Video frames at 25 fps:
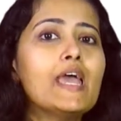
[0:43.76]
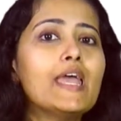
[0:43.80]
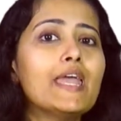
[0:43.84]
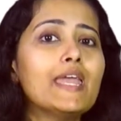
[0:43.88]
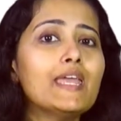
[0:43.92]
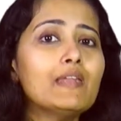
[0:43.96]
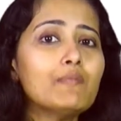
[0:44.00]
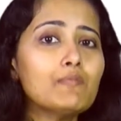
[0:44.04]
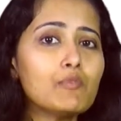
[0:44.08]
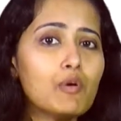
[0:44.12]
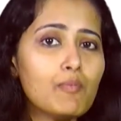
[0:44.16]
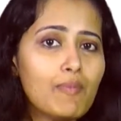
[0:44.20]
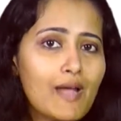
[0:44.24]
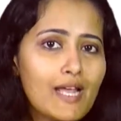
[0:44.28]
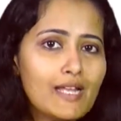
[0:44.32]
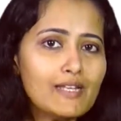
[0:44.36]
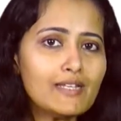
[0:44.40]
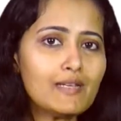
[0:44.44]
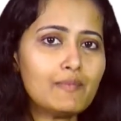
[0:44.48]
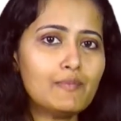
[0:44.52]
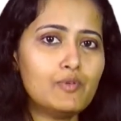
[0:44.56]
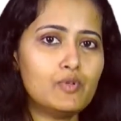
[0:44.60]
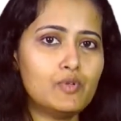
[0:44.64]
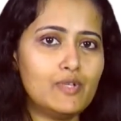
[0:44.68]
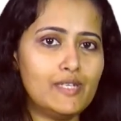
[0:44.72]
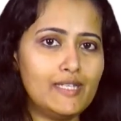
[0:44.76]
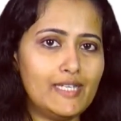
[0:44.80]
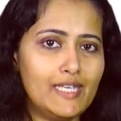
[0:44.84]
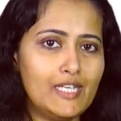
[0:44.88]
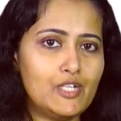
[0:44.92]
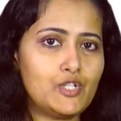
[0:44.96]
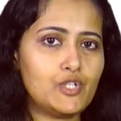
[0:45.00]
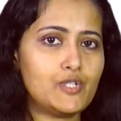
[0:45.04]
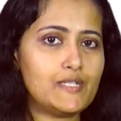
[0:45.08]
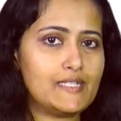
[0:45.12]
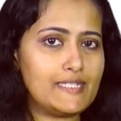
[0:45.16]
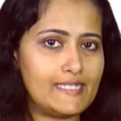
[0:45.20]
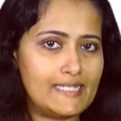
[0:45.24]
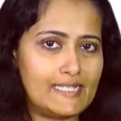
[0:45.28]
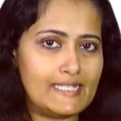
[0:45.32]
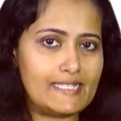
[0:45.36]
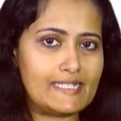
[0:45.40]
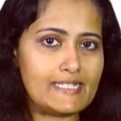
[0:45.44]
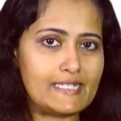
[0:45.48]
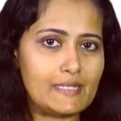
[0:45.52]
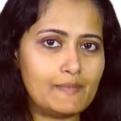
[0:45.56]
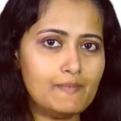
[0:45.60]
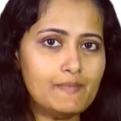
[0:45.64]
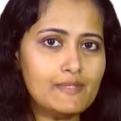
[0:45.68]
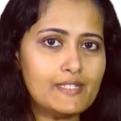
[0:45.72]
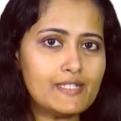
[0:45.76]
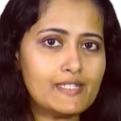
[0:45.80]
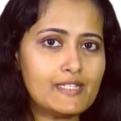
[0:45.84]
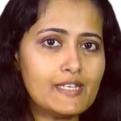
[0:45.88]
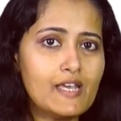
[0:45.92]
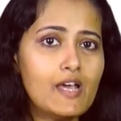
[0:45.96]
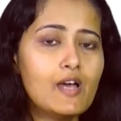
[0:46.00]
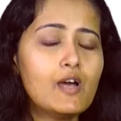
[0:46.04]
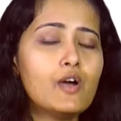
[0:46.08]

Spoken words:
In mobile communication systems,